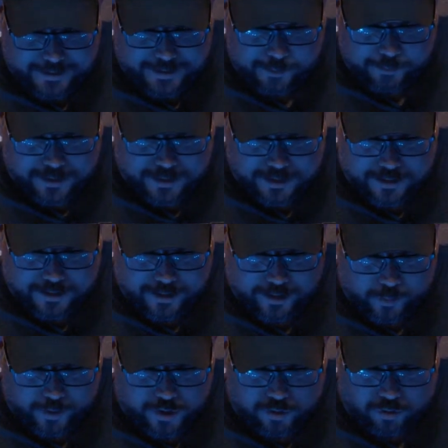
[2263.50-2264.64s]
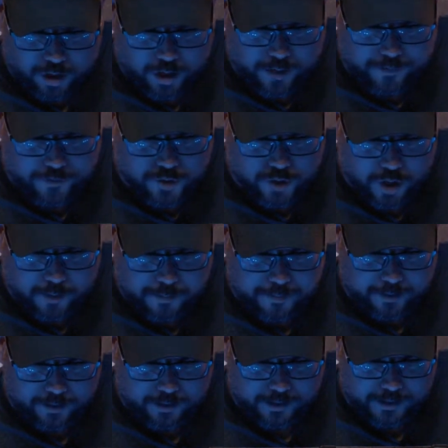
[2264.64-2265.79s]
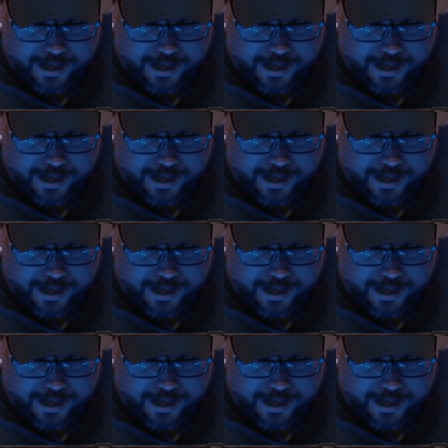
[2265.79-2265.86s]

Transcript: Table says the dinner with Strahd, the charm ability,